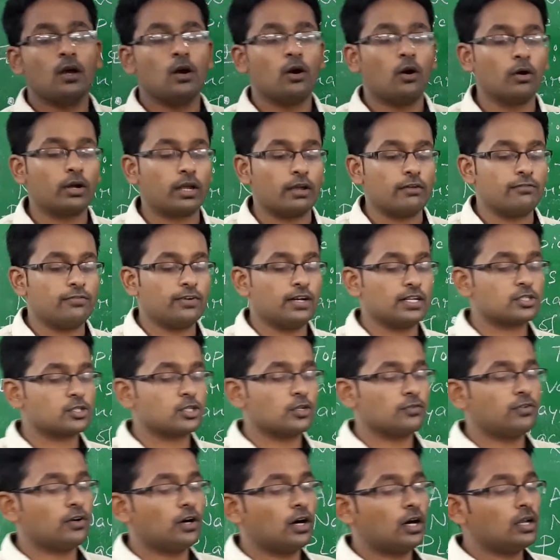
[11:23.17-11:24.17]
Okay, first
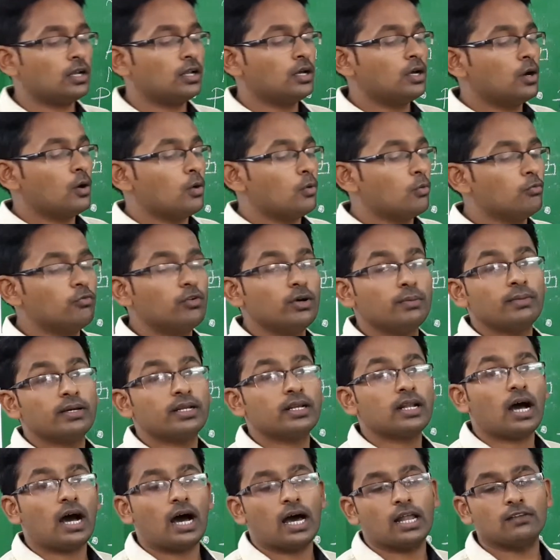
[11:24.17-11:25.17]
of all,
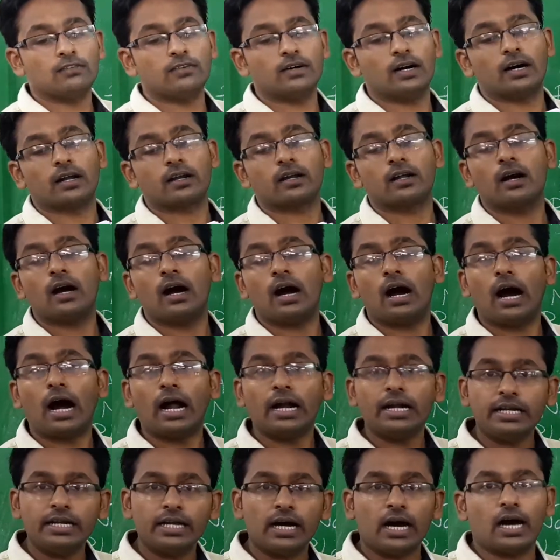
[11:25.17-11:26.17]
women Alvar.
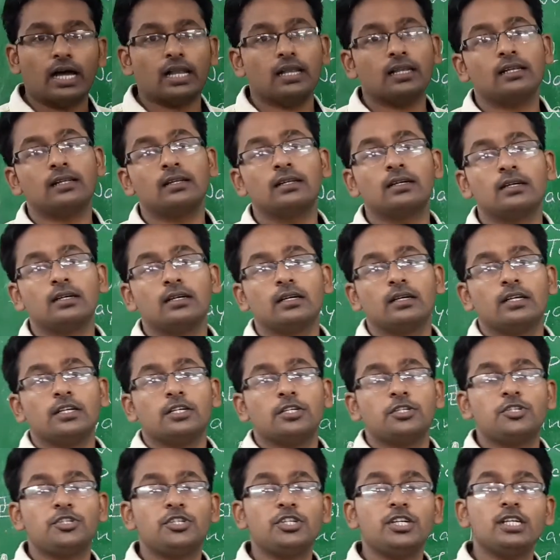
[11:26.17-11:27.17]
Andal,
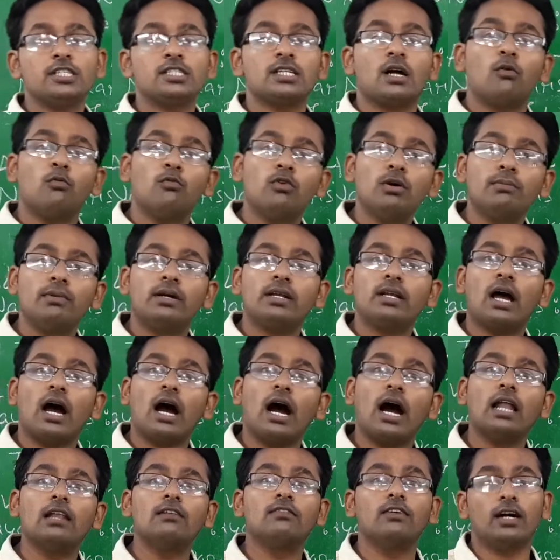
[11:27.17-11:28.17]
she is a woman
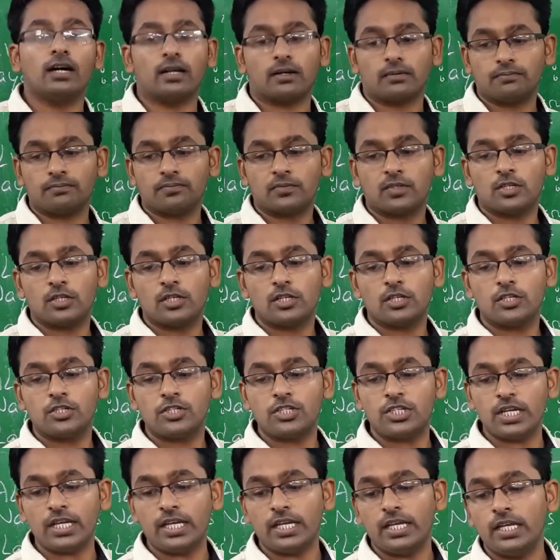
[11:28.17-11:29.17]
Alvar.
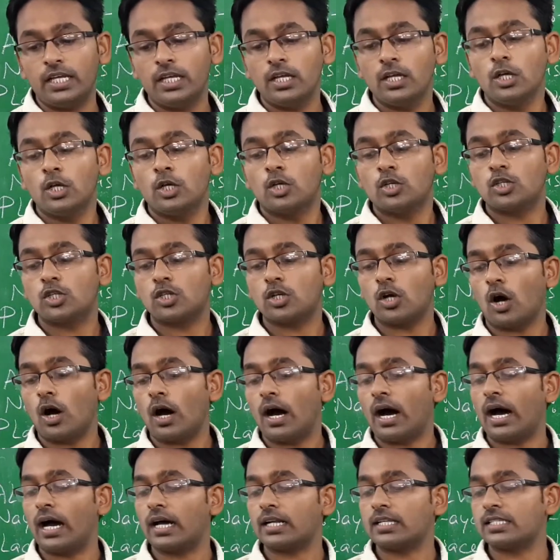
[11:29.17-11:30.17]
She saw
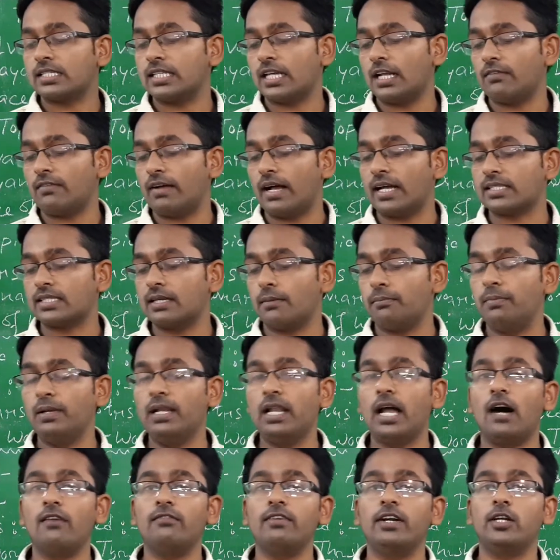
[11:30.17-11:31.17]
herself as the
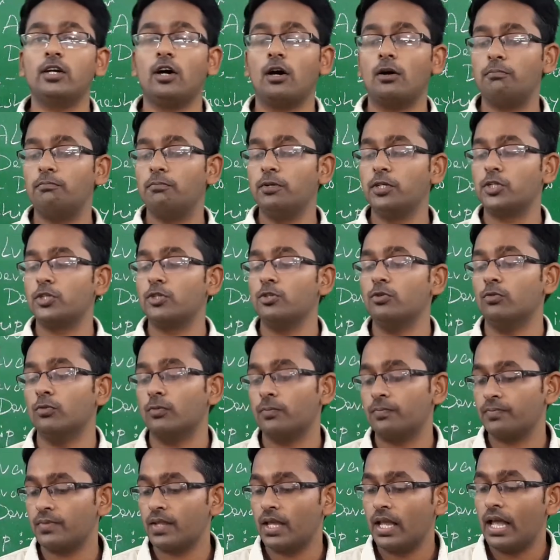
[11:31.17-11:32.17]
beloved of Vishnu,
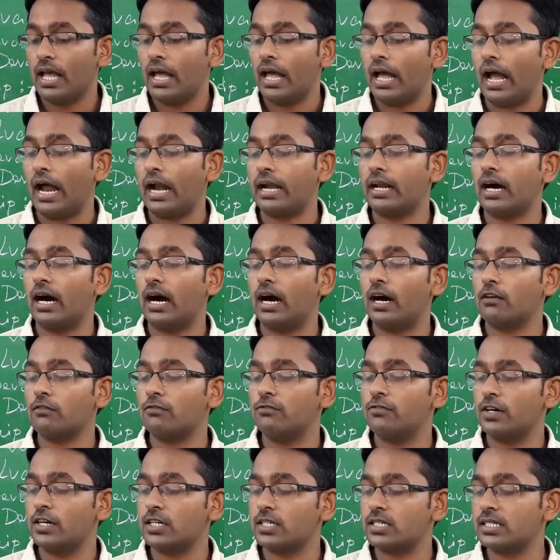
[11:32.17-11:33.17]
and her
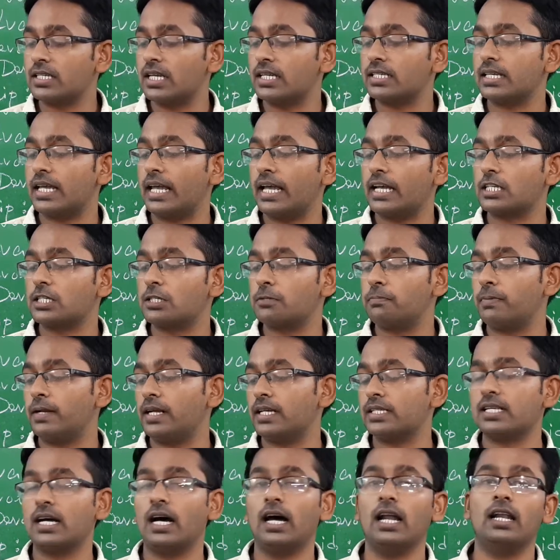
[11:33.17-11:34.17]
verses
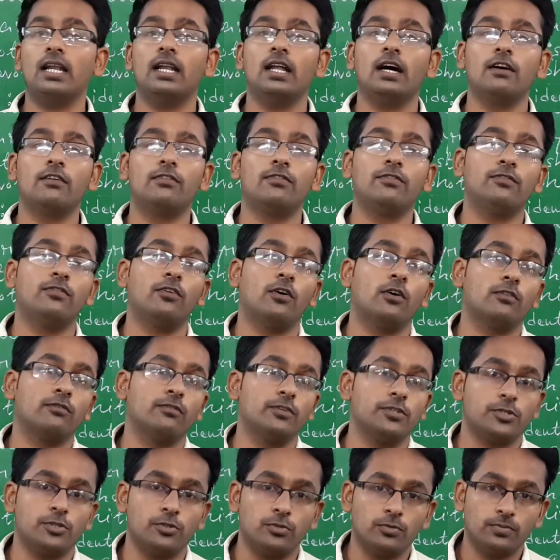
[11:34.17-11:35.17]
express her love for
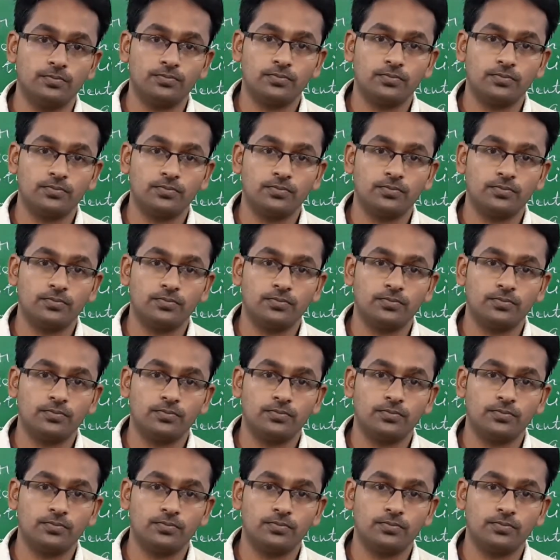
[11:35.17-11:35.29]
Vishnu.